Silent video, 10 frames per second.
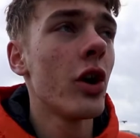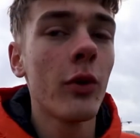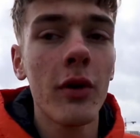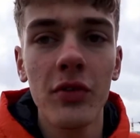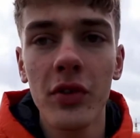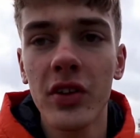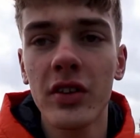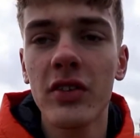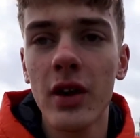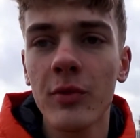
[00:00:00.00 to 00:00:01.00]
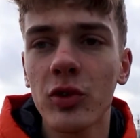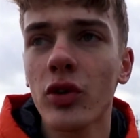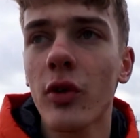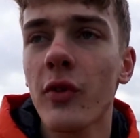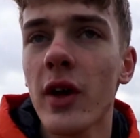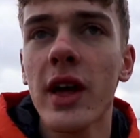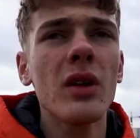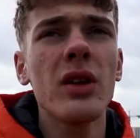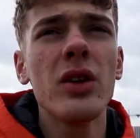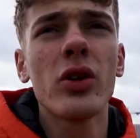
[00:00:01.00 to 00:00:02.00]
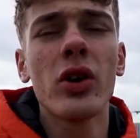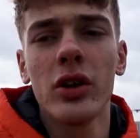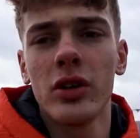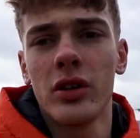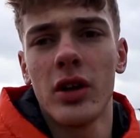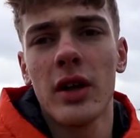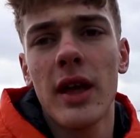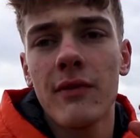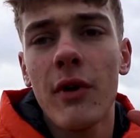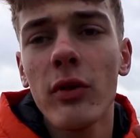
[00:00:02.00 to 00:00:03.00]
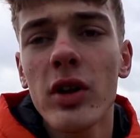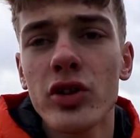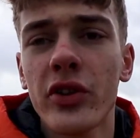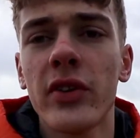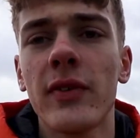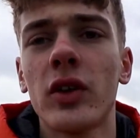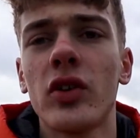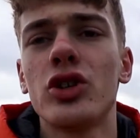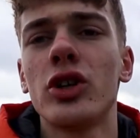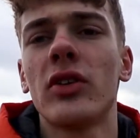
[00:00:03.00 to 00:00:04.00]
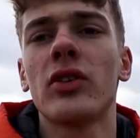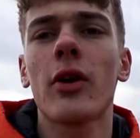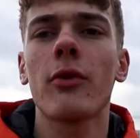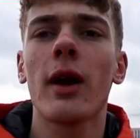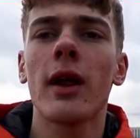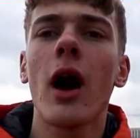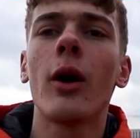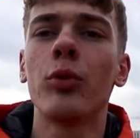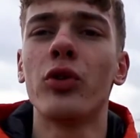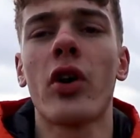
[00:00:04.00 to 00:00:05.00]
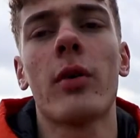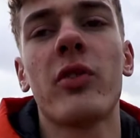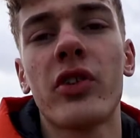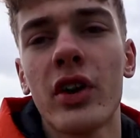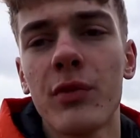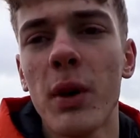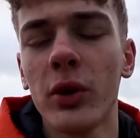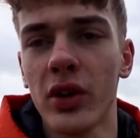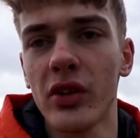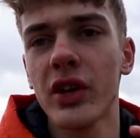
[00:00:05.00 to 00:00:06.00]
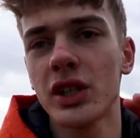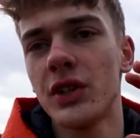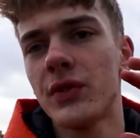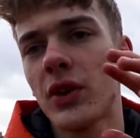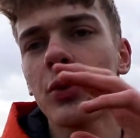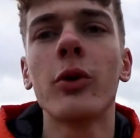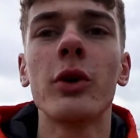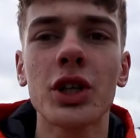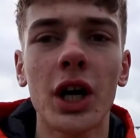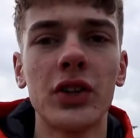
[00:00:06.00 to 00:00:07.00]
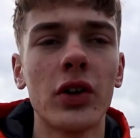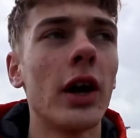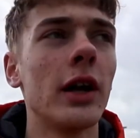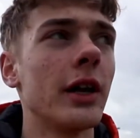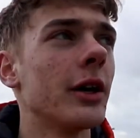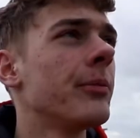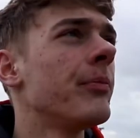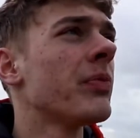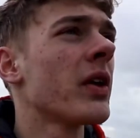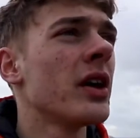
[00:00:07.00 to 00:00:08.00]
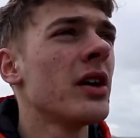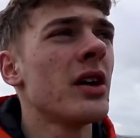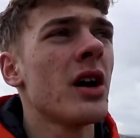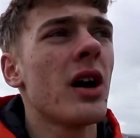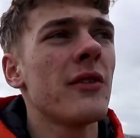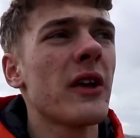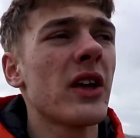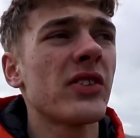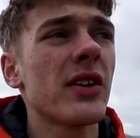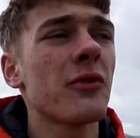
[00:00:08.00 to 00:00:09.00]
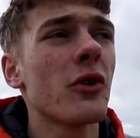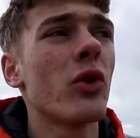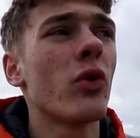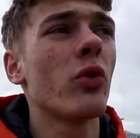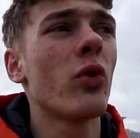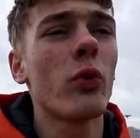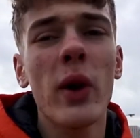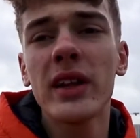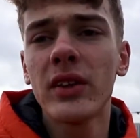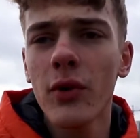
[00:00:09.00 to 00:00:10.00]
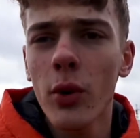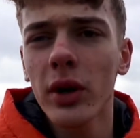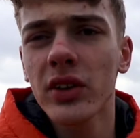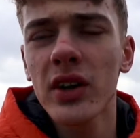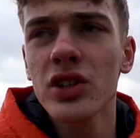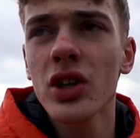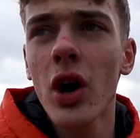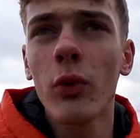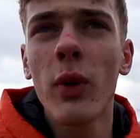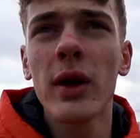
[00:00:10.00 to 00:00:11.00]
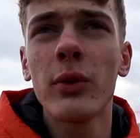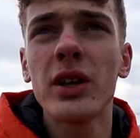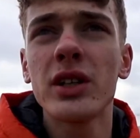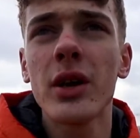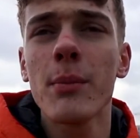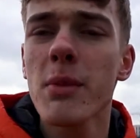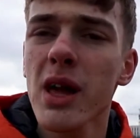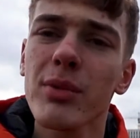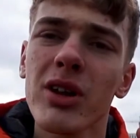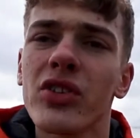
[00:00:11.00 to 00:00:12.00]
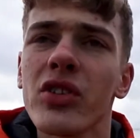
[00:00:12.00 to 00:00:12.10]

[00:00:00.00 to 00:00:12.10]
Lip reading: With cityscape photography, you can get very interesting photos shooting directly upwards up the side of buildings, such as this one which I took earlier. I think it's different way to view architecture, a way which maybe you'd